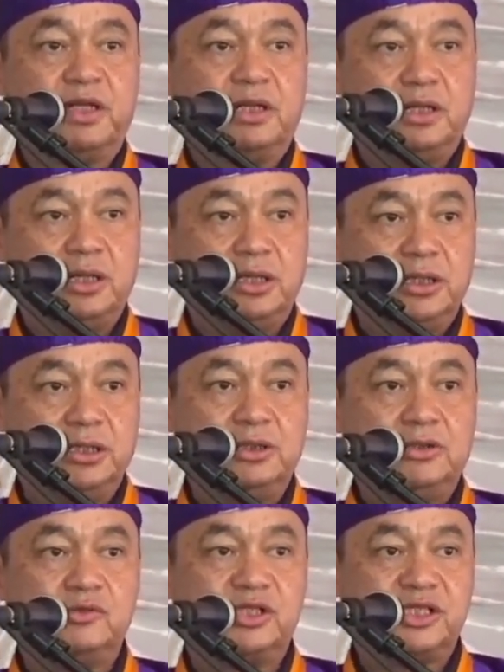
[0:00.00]
Learn
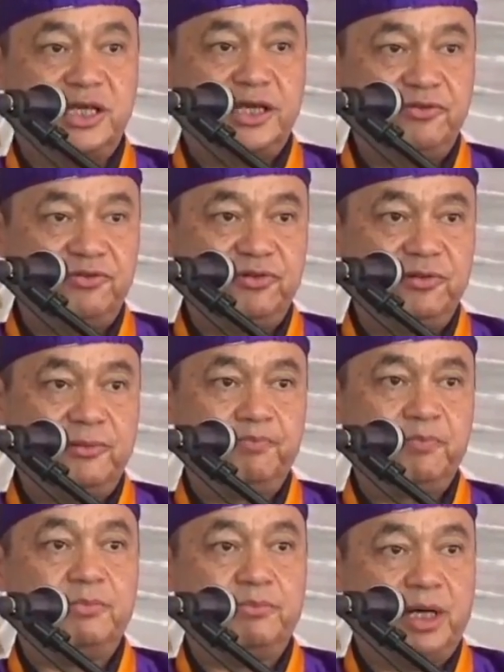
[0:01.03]
to save
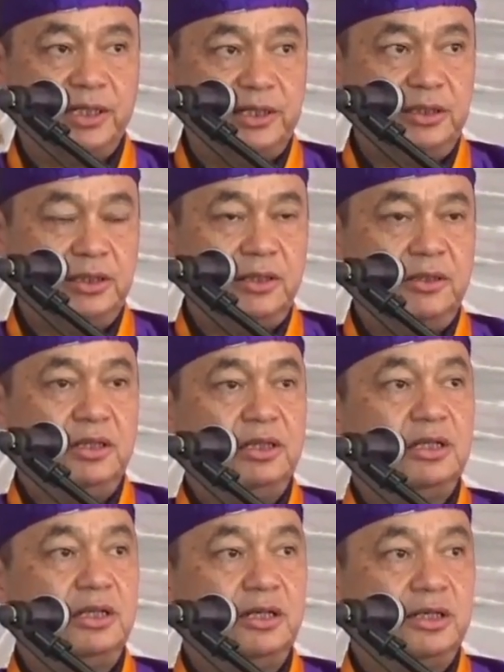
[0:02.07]
money,
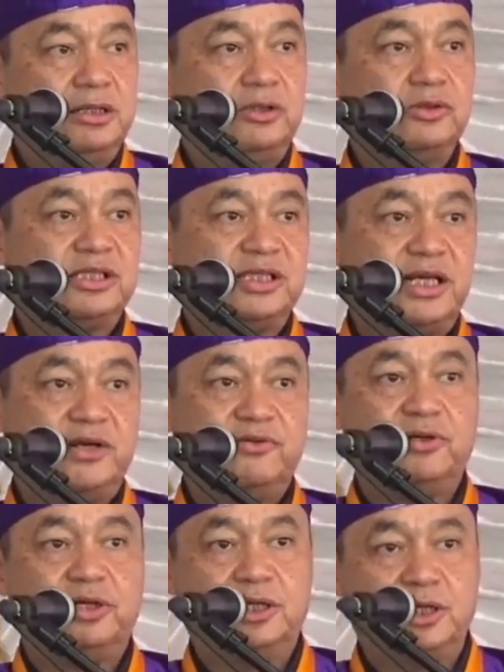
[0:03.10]
learn to
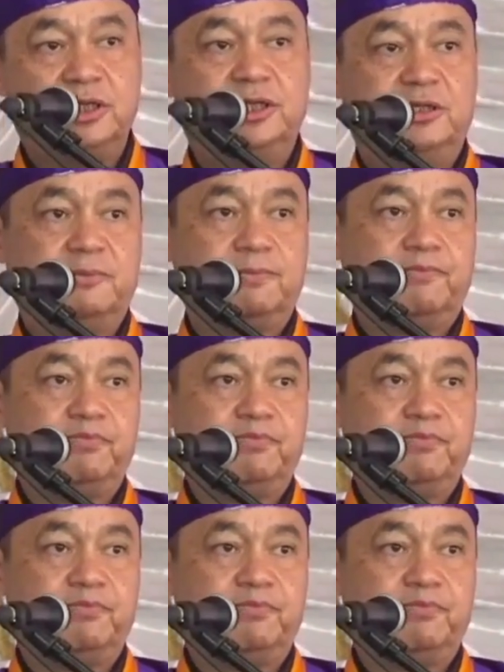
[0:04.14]
save early.